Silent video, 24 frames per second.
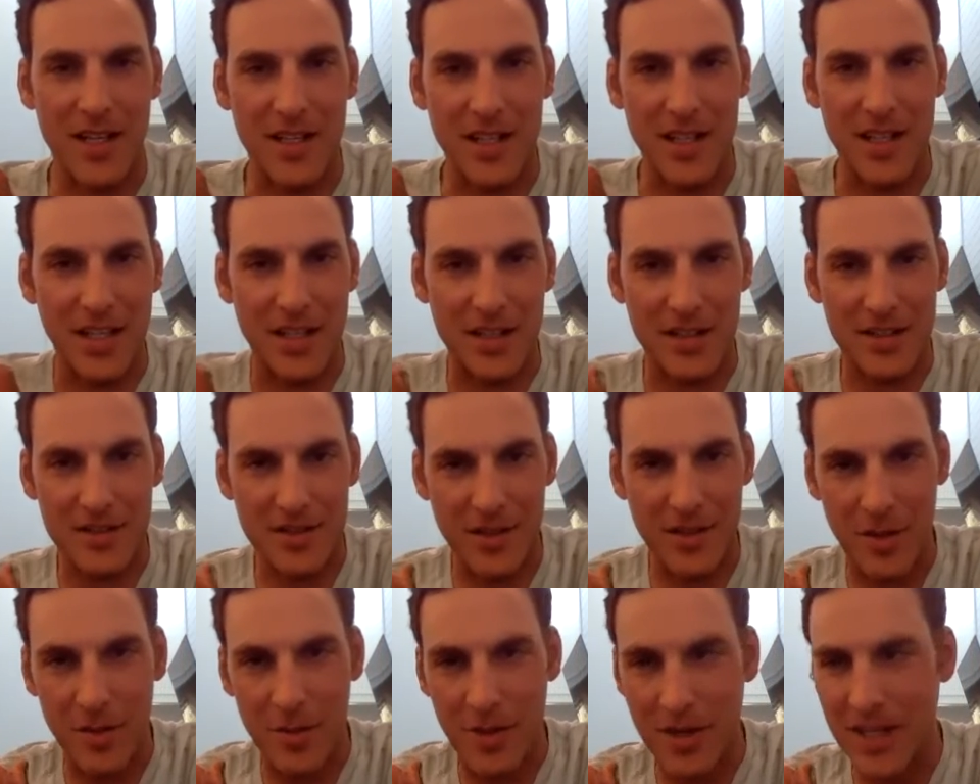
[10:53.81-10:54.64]
Like
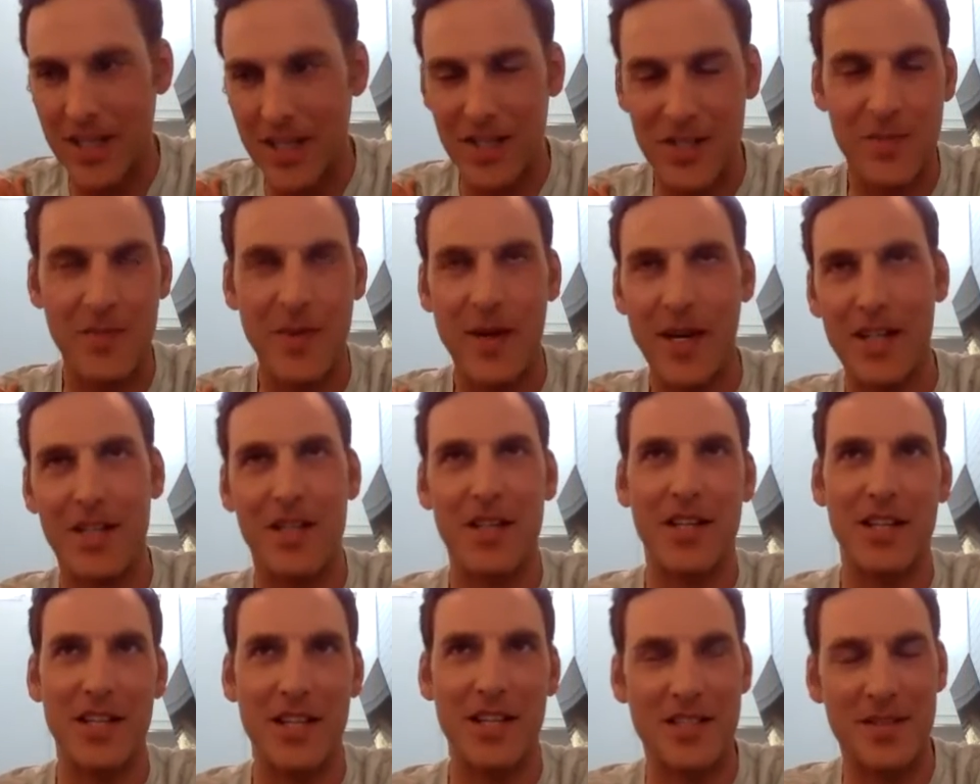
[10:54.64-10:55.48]
nobody expected
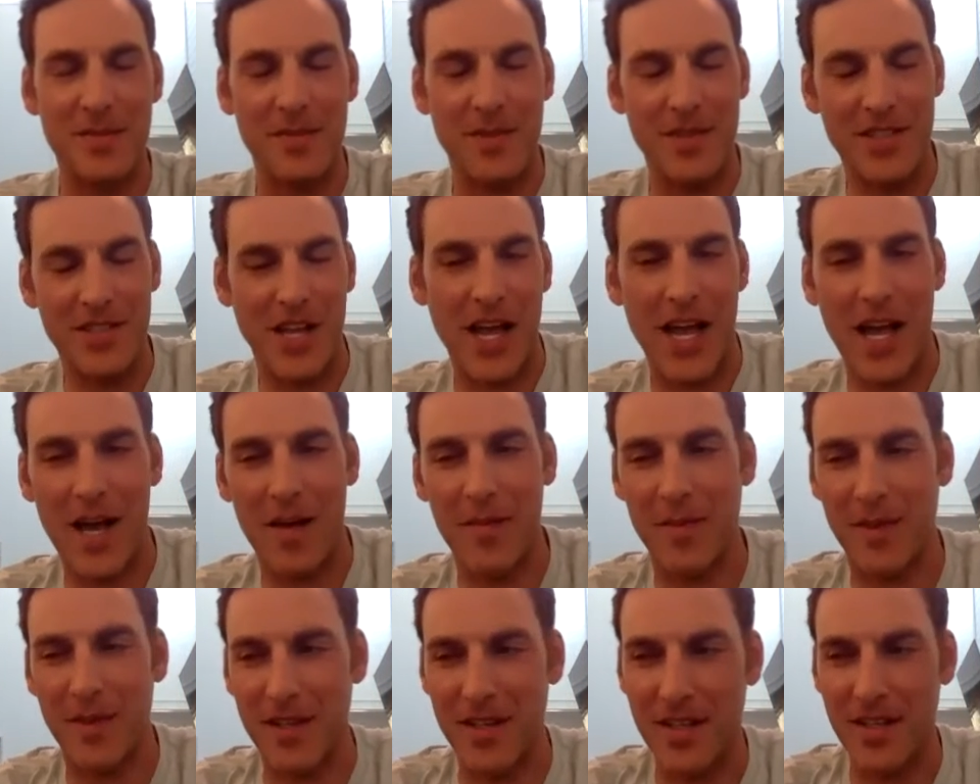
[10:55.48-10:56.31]
it to
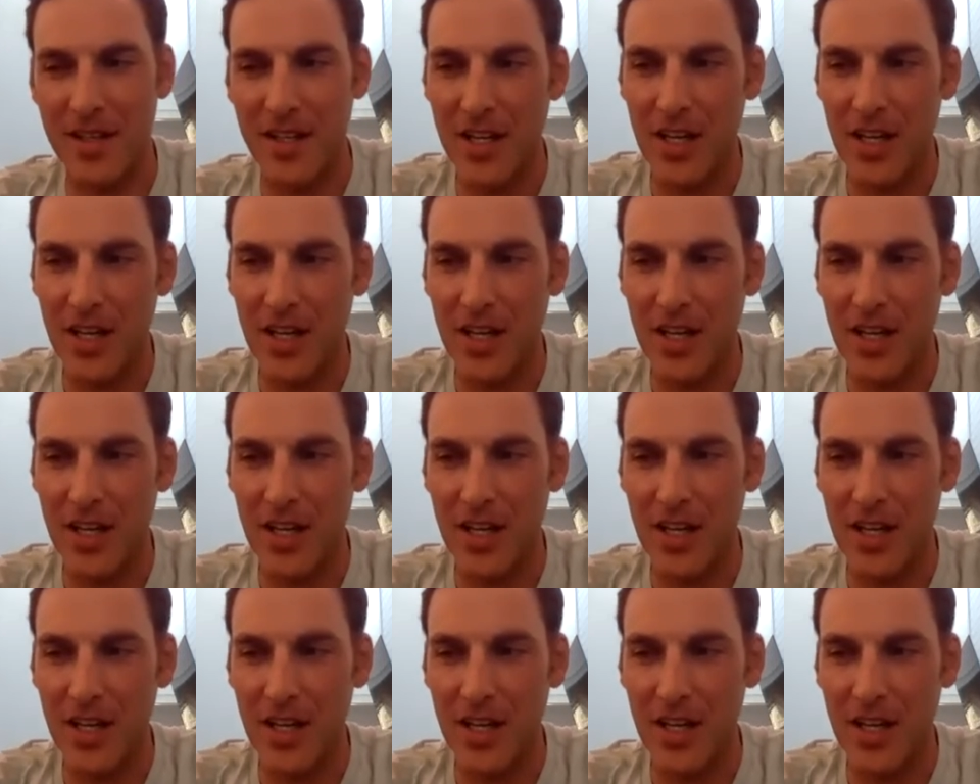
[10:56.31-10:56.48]
happen.